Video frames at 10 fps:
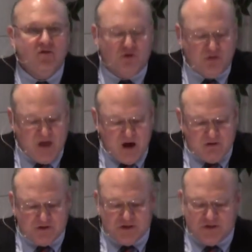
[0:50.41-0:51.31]
for
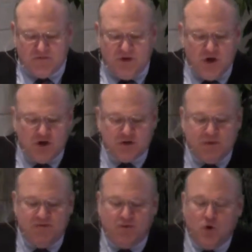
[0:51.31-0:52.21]
thousands of years
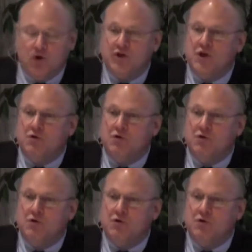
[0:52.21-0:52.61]
before the